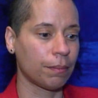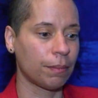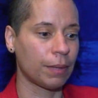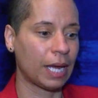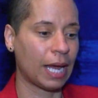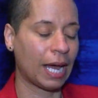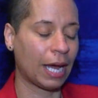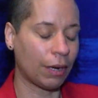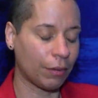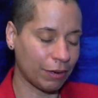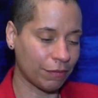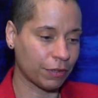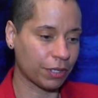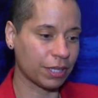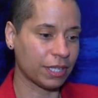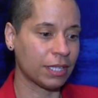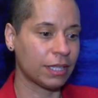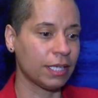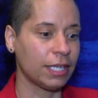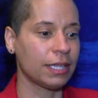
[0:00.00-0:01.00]
However,
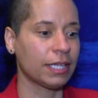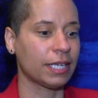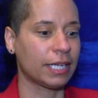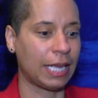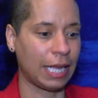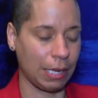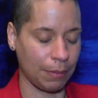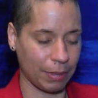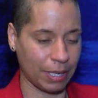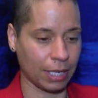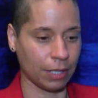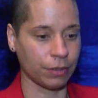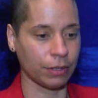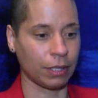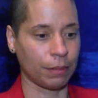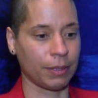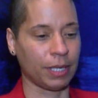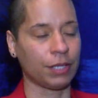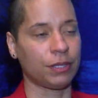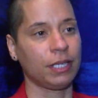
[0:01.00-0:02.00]
the thing that came out
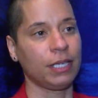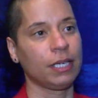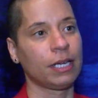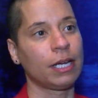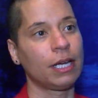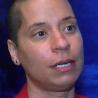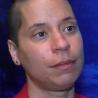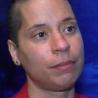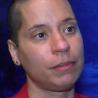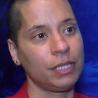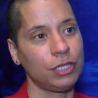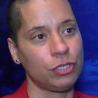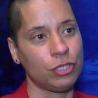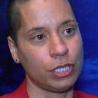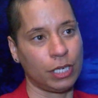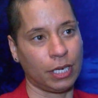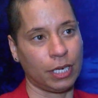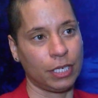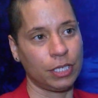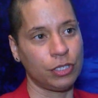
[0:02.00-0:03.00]
about the incumbent
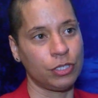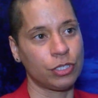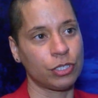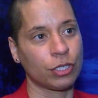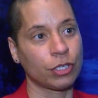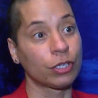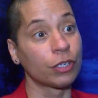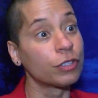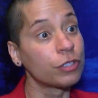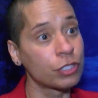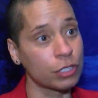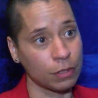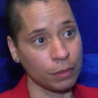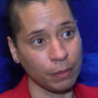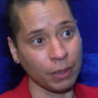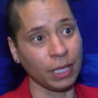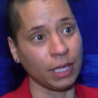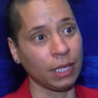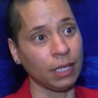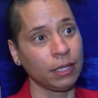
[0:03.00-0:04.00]
judge urged
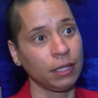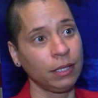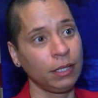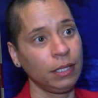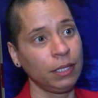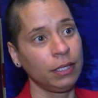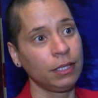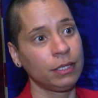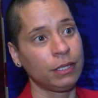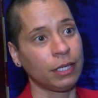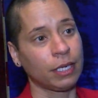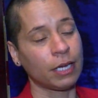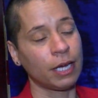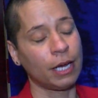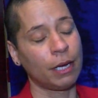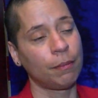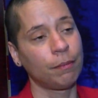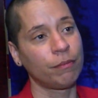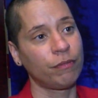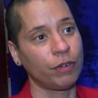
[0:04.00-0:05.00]
me to
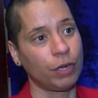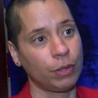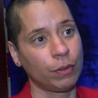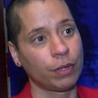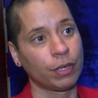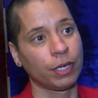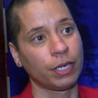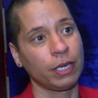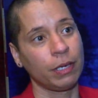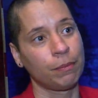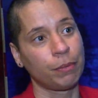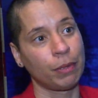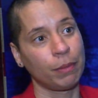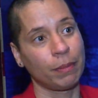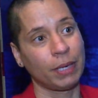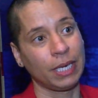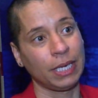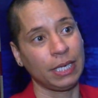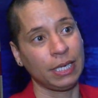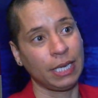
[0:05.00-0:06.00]
come forward and put
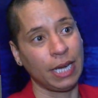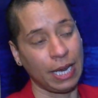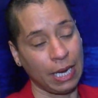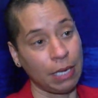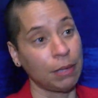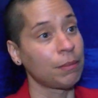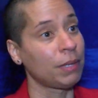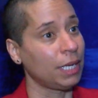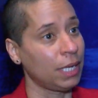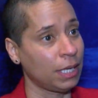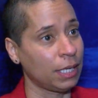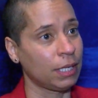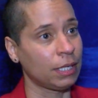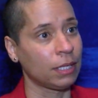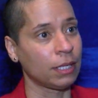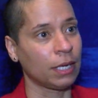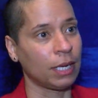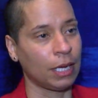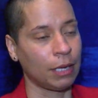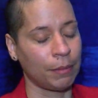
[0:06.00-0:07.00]
my name
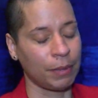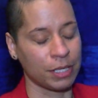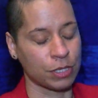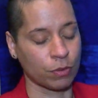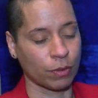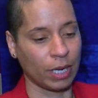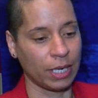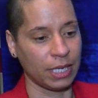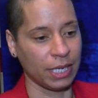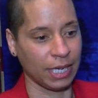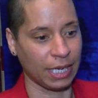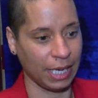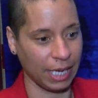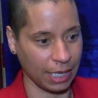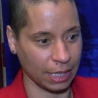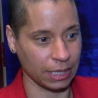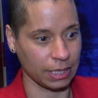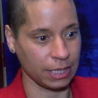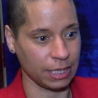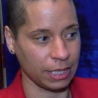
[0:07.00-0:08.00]
in as a write-in
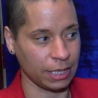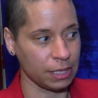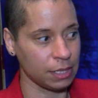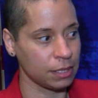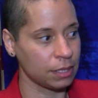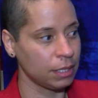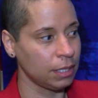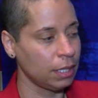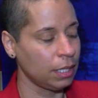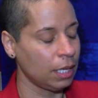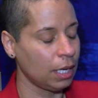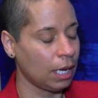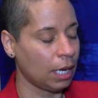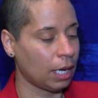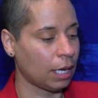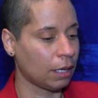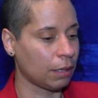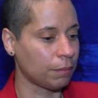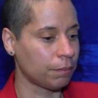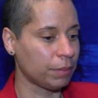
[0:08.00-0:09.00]
candidate,
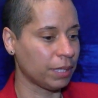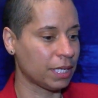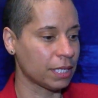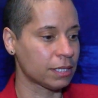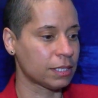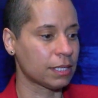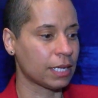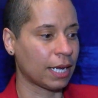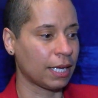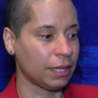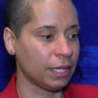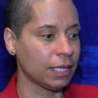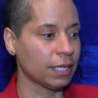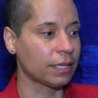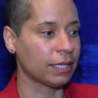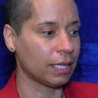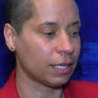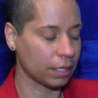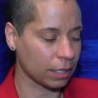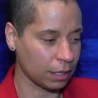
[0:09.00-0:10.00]
because I think
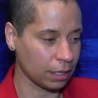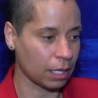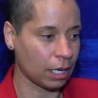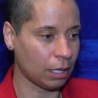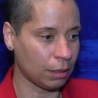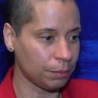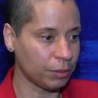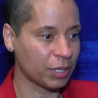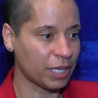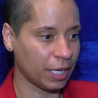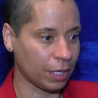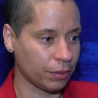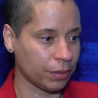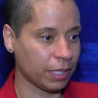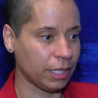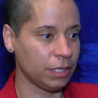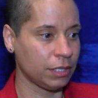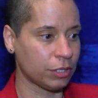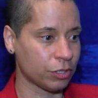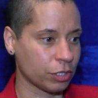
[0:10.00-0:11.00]
that Humboldt
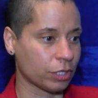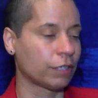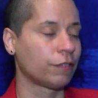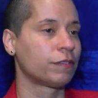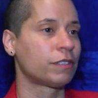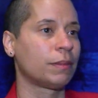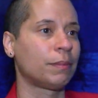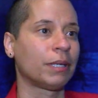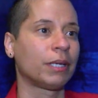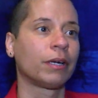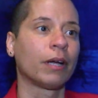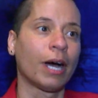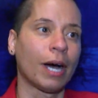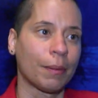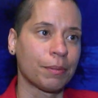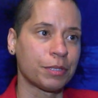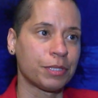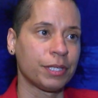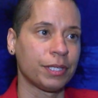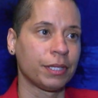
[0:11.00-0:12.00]
County deserves a better
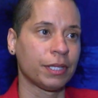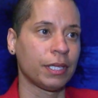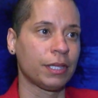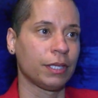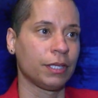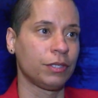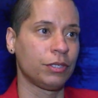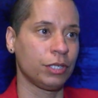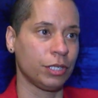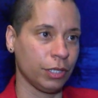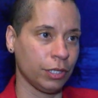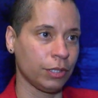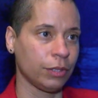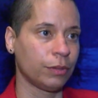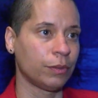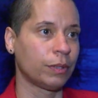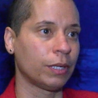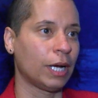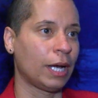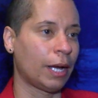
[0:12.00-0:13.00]
option than the
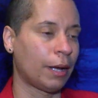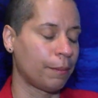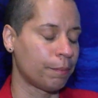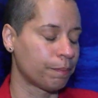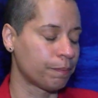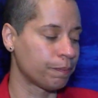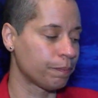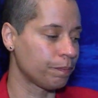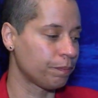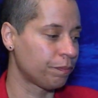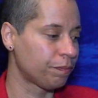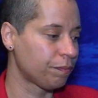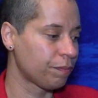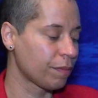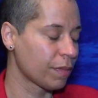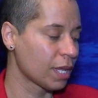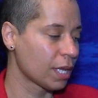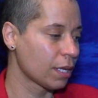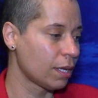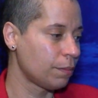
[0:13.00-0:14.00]
two
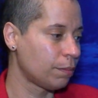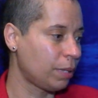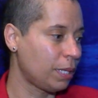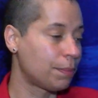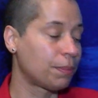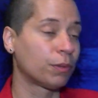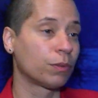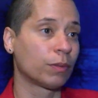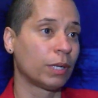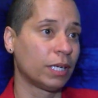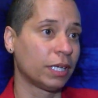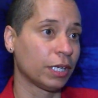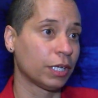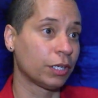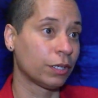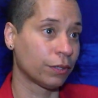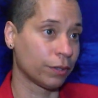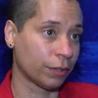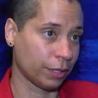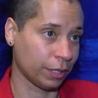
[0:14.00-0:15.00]
people running
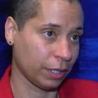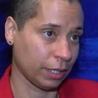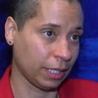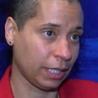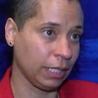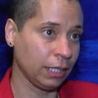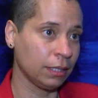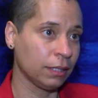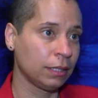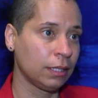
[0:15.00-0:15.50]
currently.